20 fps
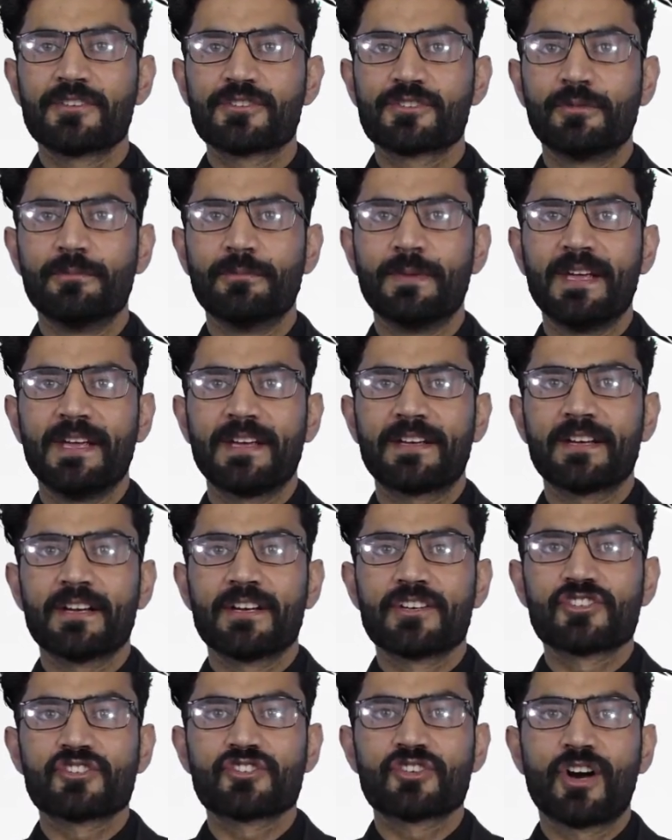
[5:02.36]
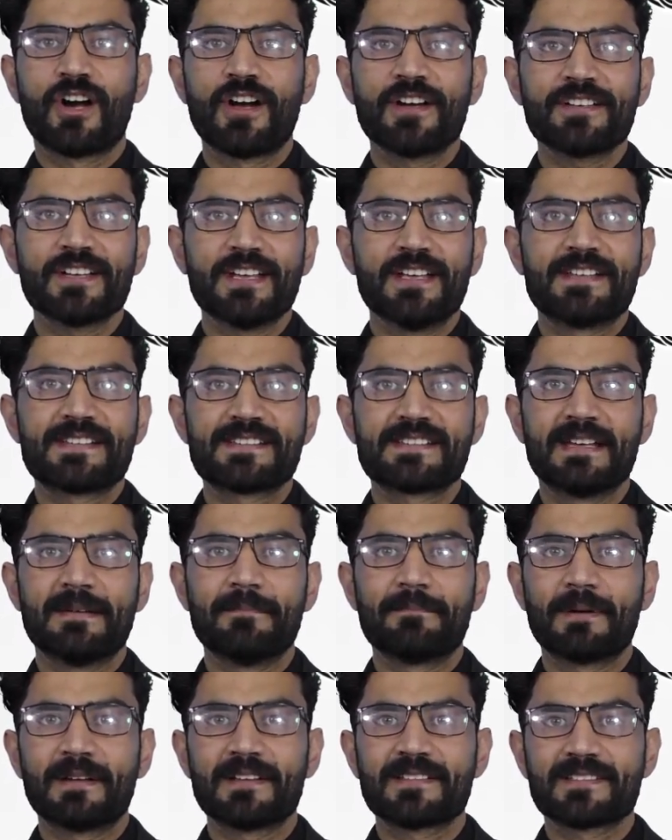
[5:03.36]
to make short and
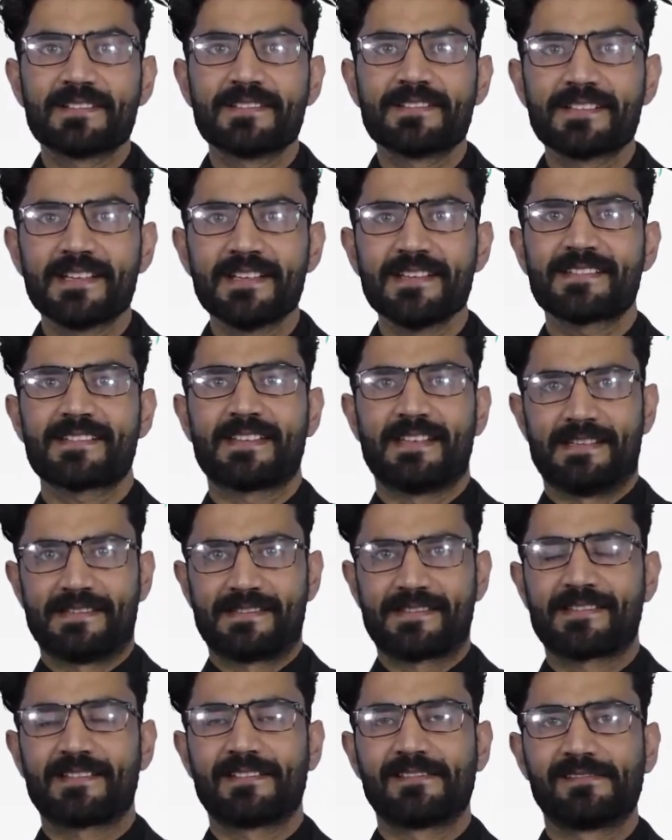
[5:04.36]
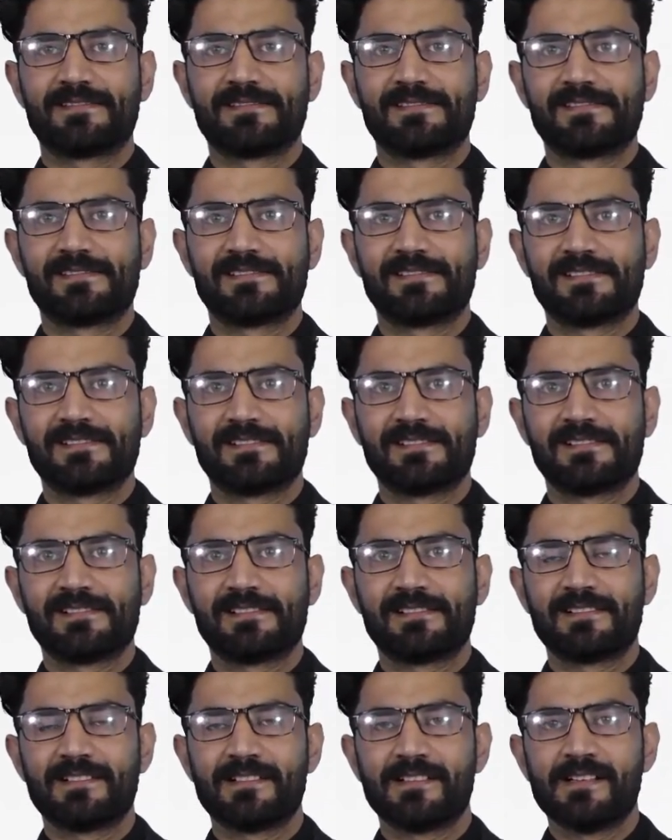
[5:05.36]
simple sentences.
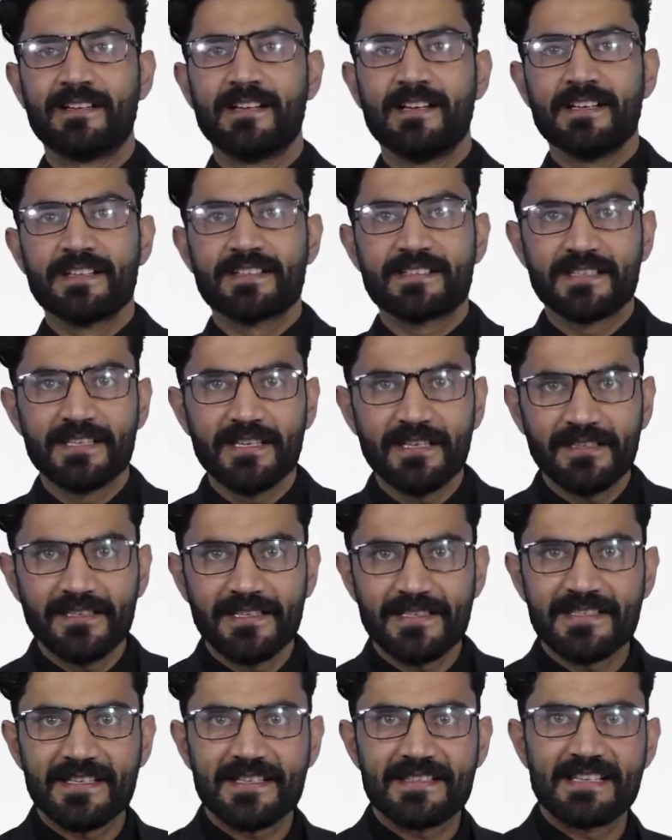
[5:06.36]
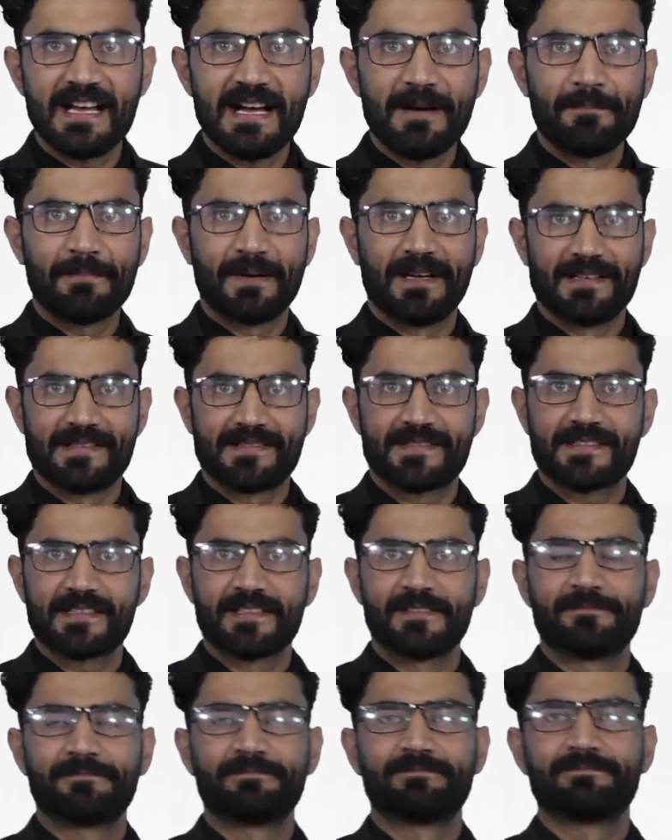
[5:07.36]
See these examples.